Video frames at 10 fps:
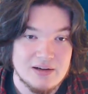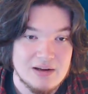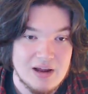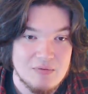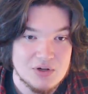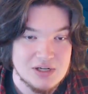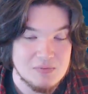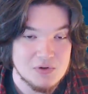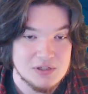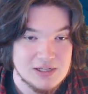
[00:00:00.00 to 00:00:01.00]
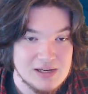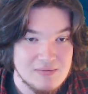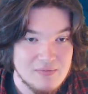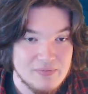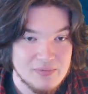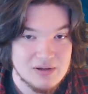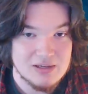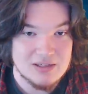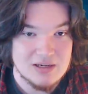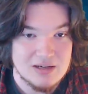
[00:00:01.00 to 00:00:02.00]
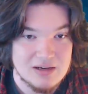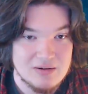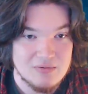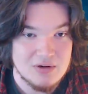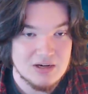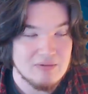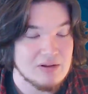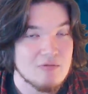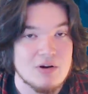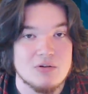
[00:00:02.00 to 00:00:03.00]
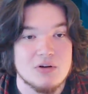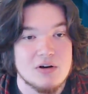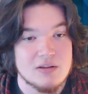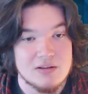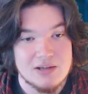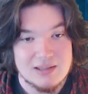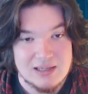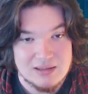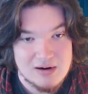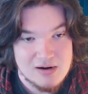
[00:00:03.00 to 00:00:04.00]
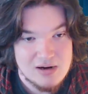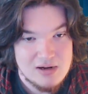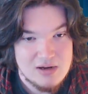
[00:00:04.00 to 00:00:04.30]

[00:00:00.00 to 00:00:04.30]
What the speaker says: I wish I had more time, because we didn't have like a rental car or anything like that there.